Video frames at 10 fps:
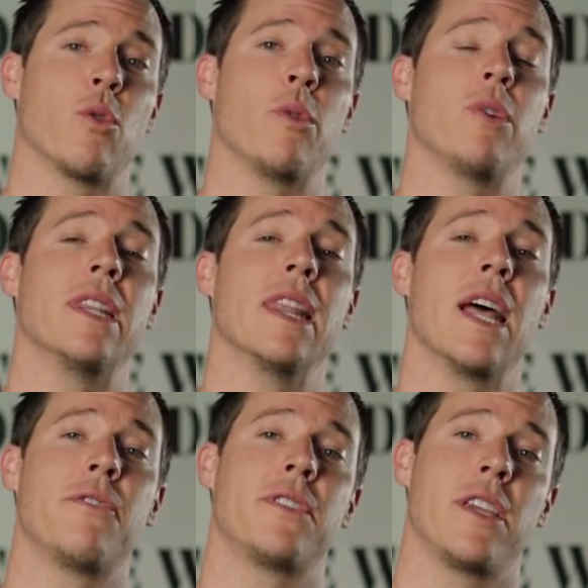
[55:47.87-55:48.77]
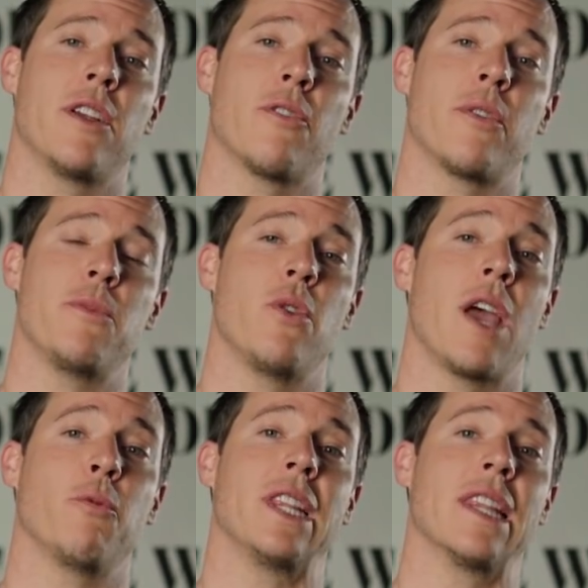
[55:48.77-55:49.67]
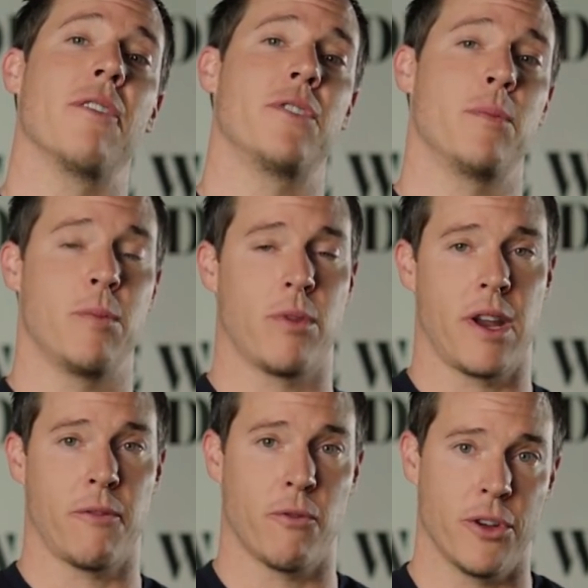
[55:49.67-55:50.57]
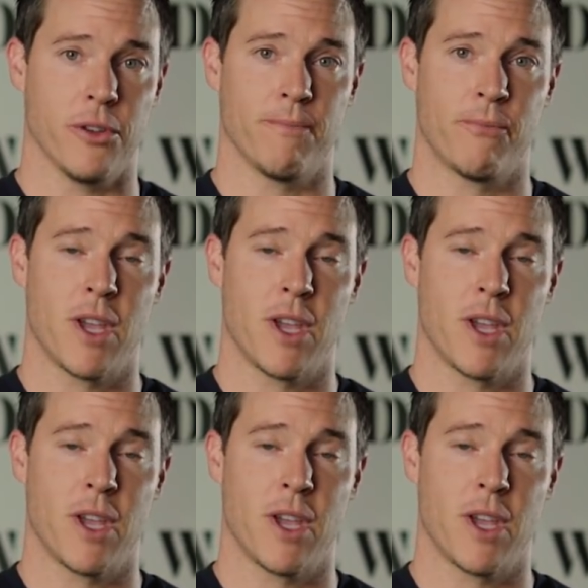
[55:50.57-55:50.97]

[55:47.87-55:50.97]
we would love to hear from you and we'd love to be praying for you.